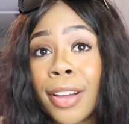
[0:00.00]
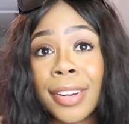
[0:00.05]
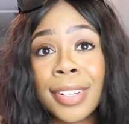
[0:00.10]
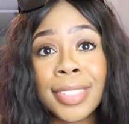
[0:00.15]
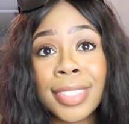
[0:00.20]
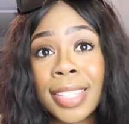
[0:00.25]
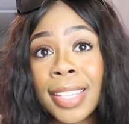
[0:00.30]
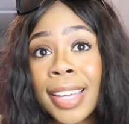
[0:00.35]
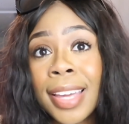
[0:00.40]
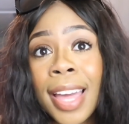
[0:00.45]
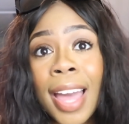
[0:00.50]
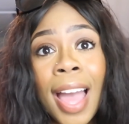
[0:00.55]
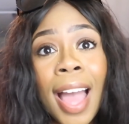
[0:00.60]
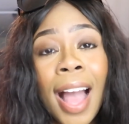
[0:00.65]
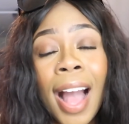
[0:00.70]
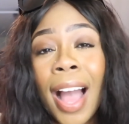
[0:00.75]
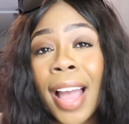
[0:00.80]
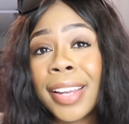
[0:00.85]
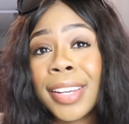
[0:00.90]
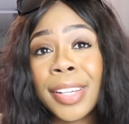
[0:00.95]
Honestly,
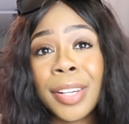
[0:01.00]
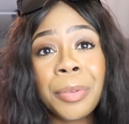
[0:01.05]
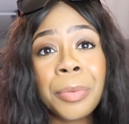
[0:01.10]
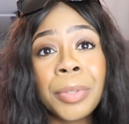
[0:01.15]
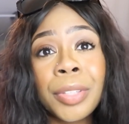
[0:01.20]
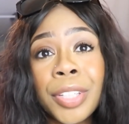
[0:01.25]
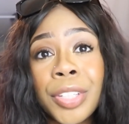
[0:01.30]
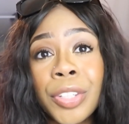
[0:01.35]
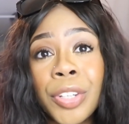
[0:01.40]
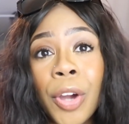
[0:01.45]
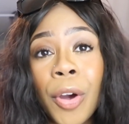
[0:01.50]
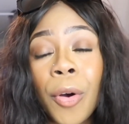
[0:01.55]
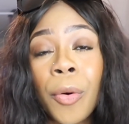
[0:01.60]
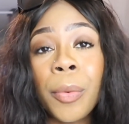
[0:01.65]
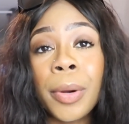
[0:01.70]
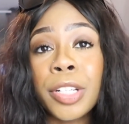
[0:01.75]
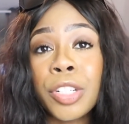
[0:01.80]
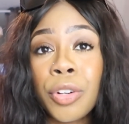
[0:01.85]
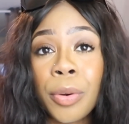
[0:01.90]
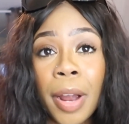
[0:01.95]
I didn't really know
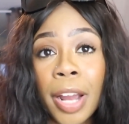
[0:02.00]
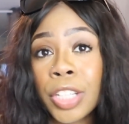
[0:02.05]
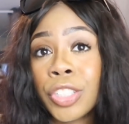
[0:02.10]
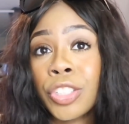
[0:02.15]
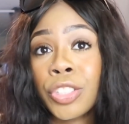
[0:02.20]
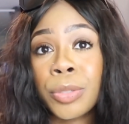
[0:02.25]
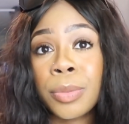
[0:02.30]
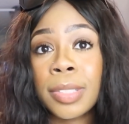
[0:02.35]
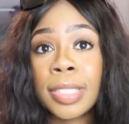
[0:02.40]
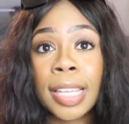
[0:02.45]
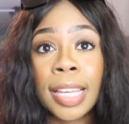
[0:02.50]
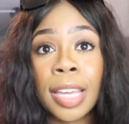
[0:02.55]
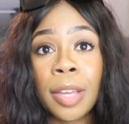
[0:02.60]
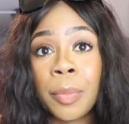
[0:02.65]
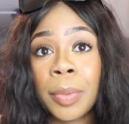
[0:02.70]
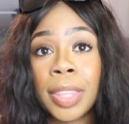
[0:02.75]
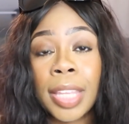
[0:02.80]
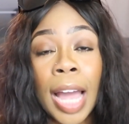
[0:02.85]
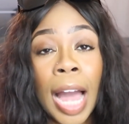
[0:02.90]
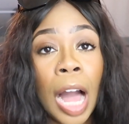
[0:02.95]
what direction she was
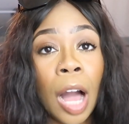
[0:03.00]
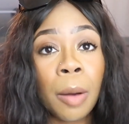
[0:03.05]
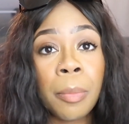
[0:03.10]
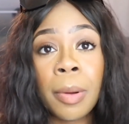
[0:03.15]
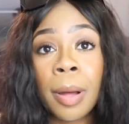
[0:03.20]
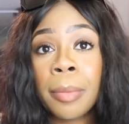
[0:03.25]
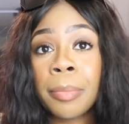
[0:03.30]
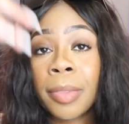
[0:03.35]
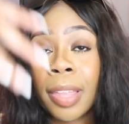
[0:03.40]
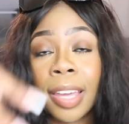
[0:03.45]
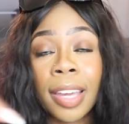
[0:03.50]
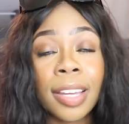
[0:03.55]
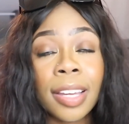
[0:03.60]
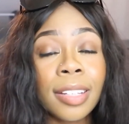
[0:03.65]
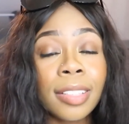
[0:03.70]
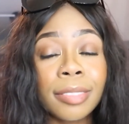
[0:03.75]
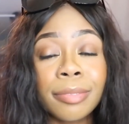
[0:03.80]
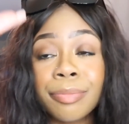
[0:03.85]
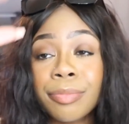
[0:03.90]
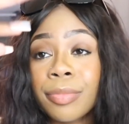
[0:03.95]
taking with the album, like,